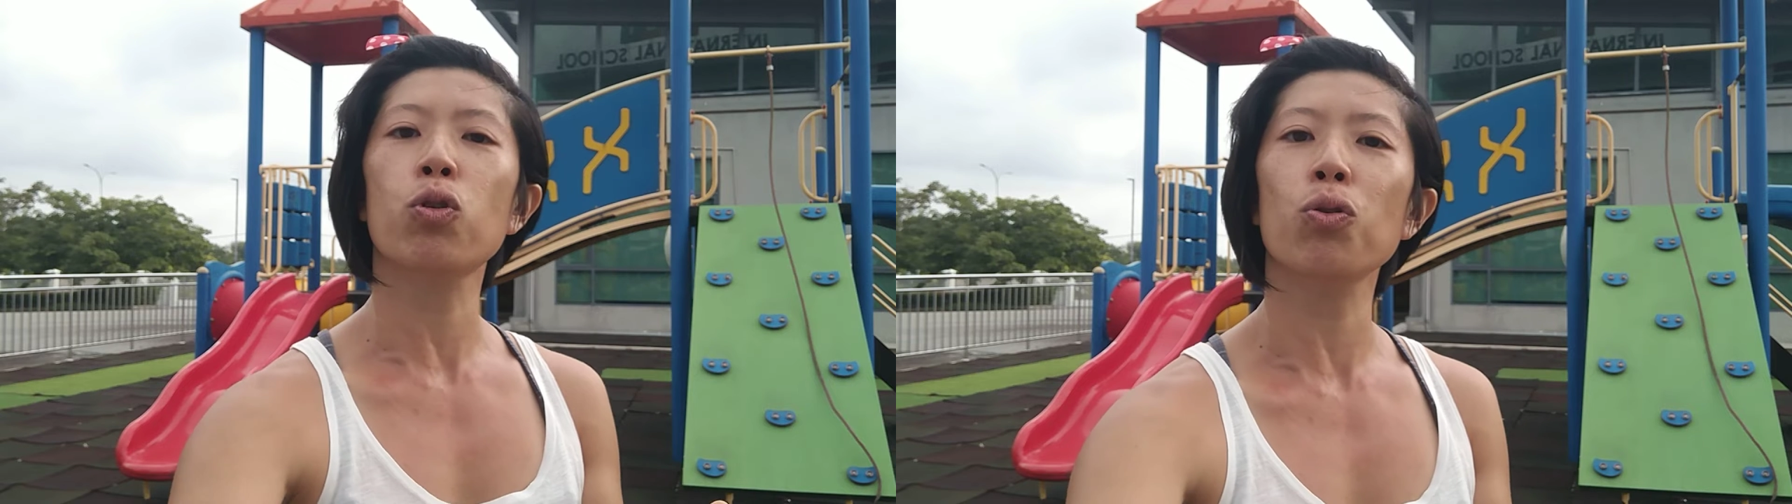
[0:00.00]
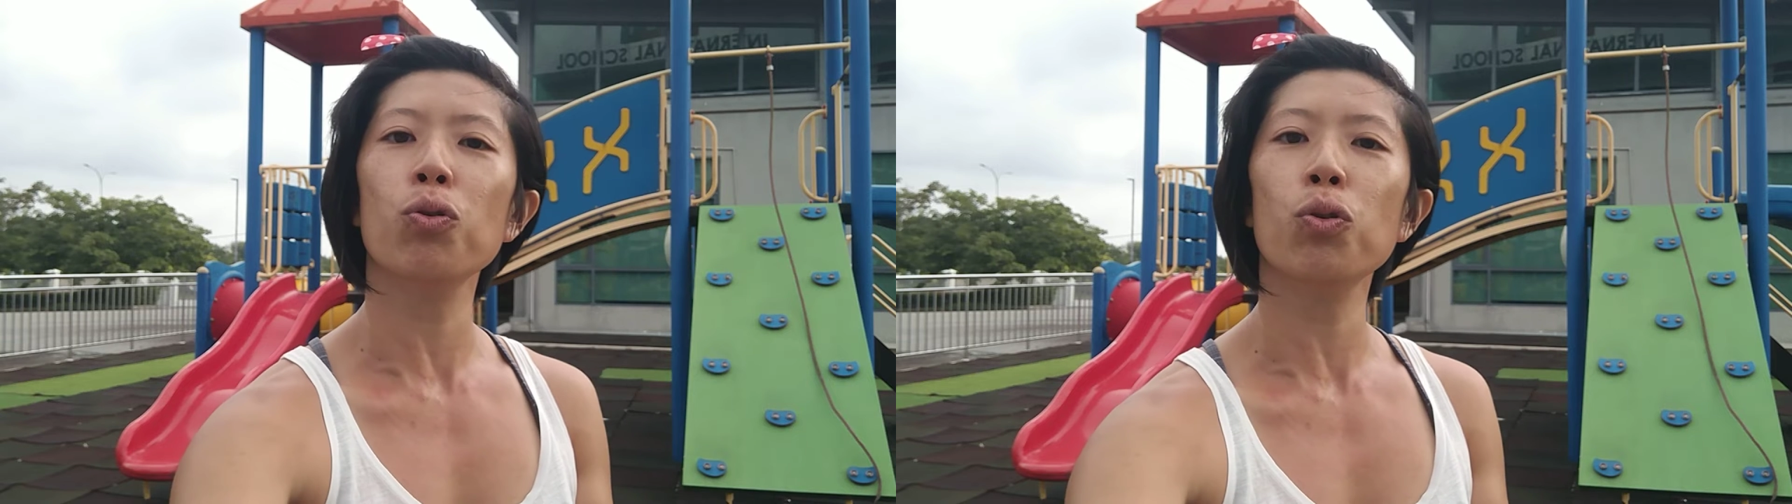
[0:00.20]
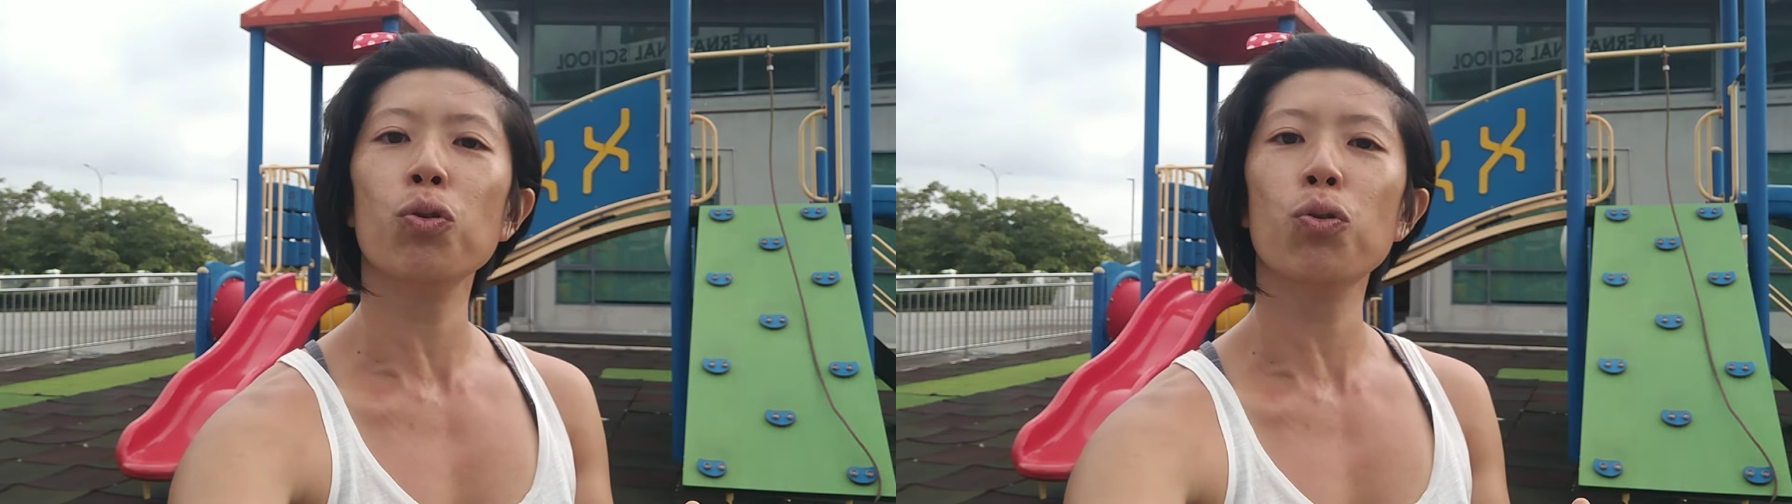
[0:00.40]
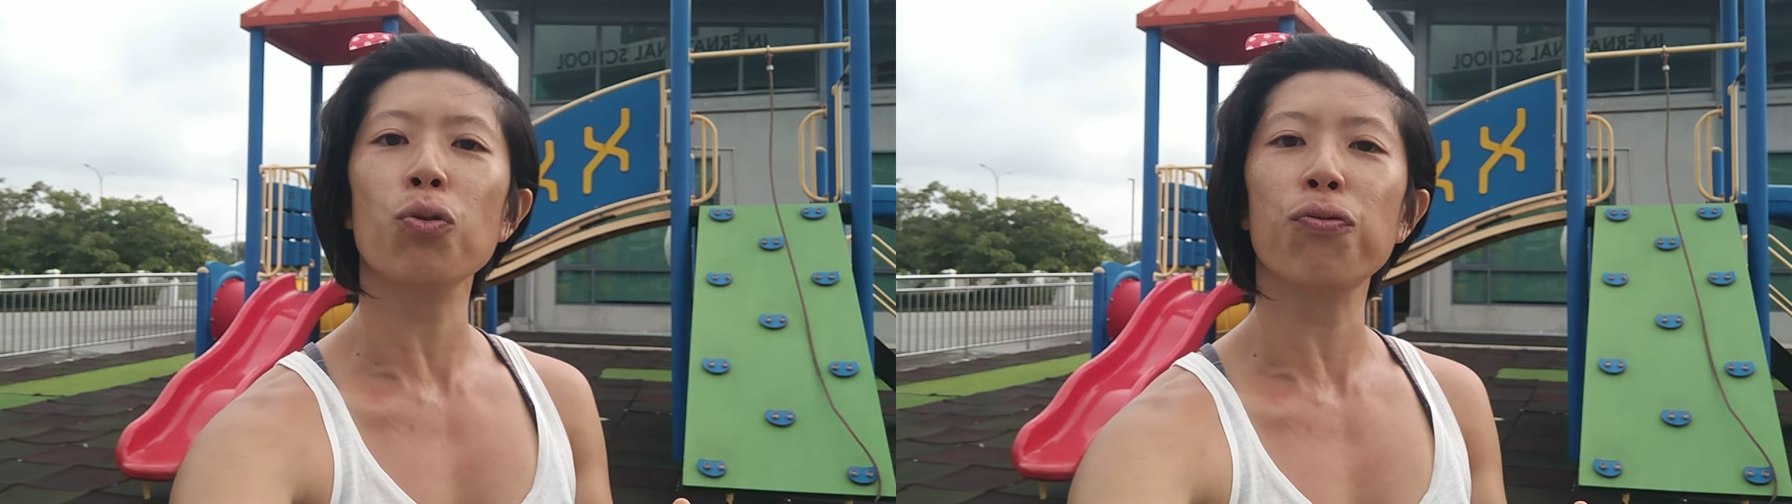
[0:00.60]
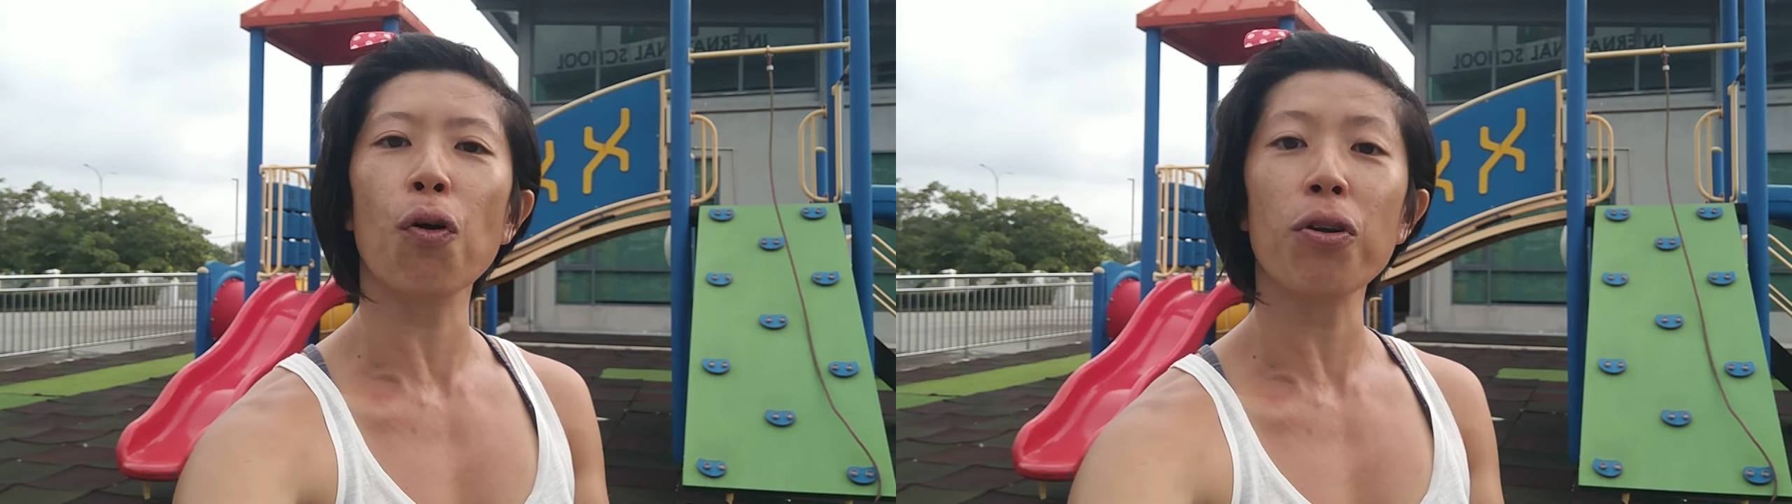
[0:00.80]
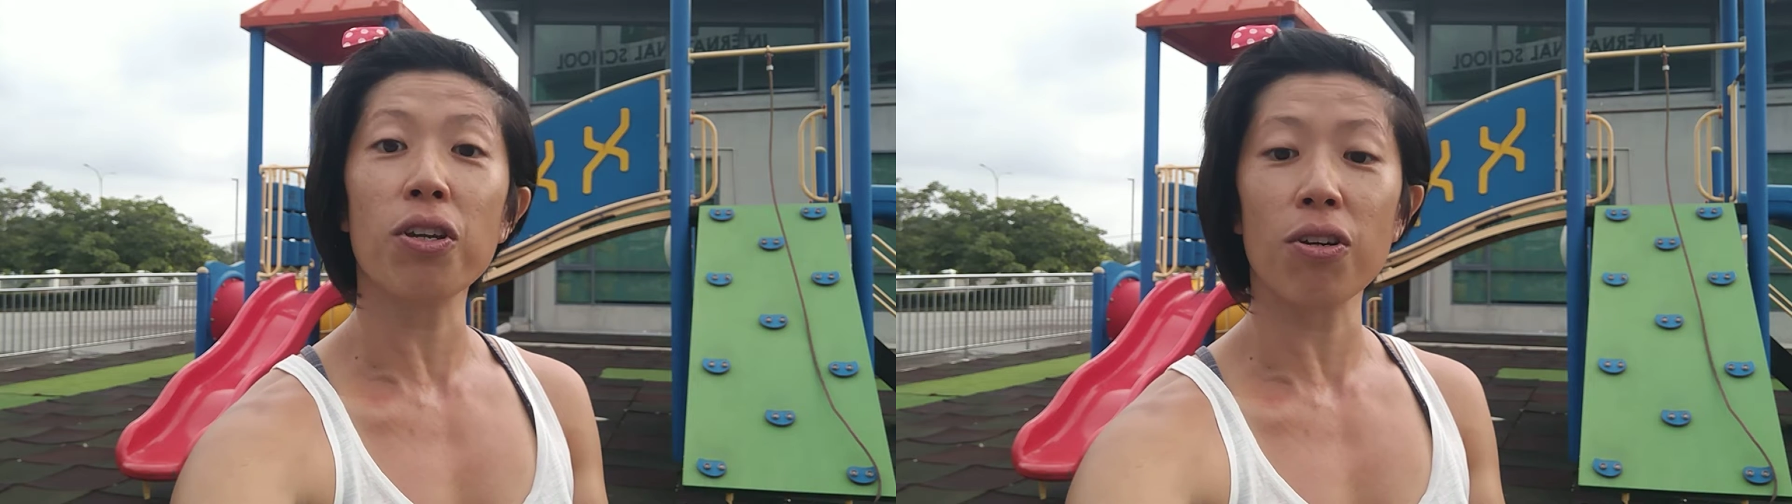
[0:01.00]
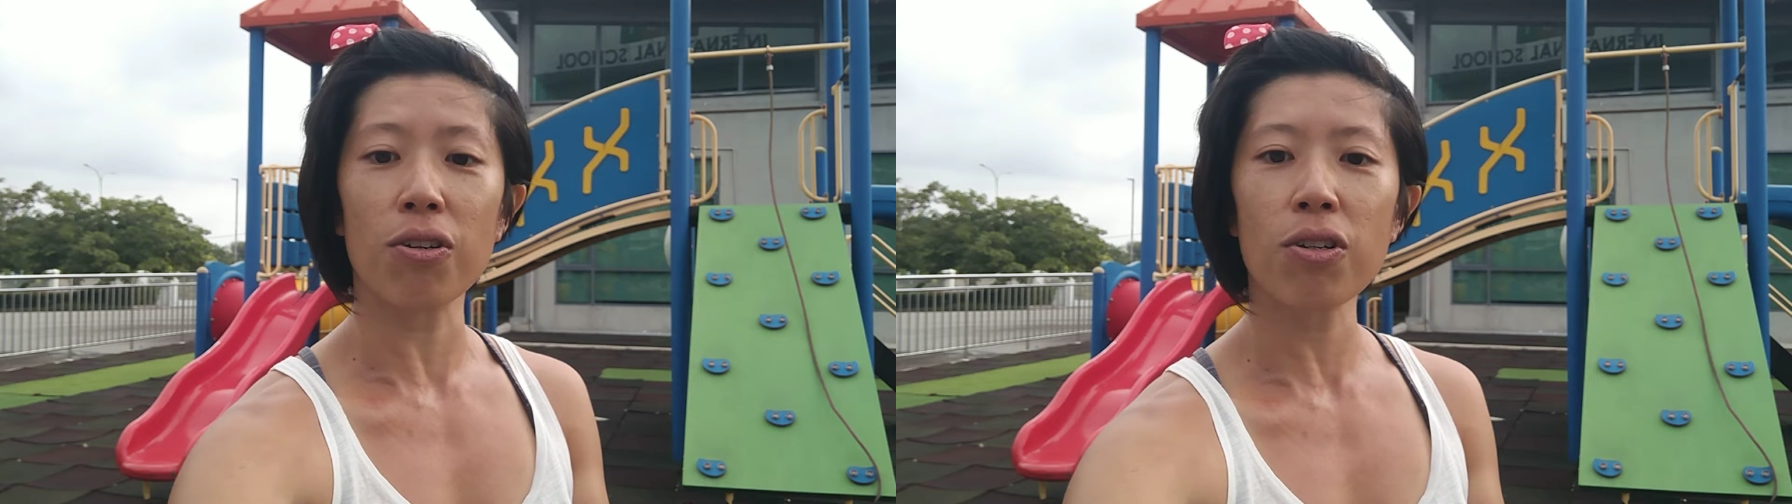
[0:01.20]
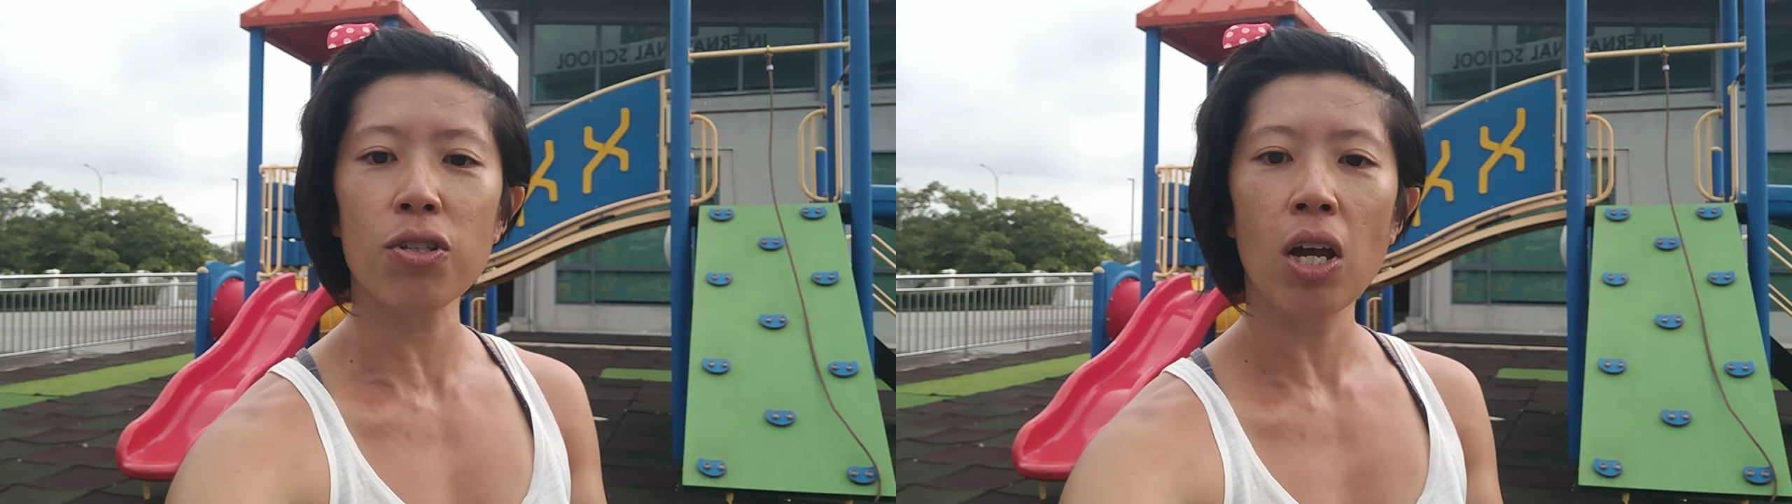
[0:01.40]
two to four
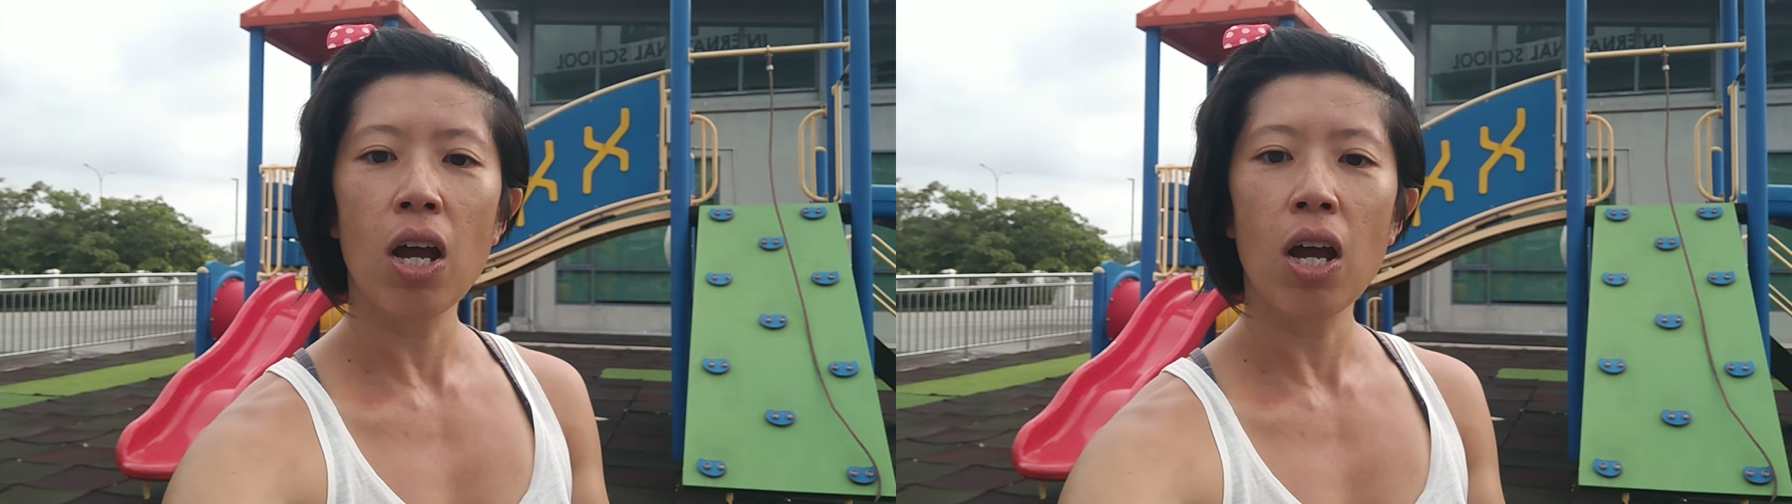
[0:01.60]
years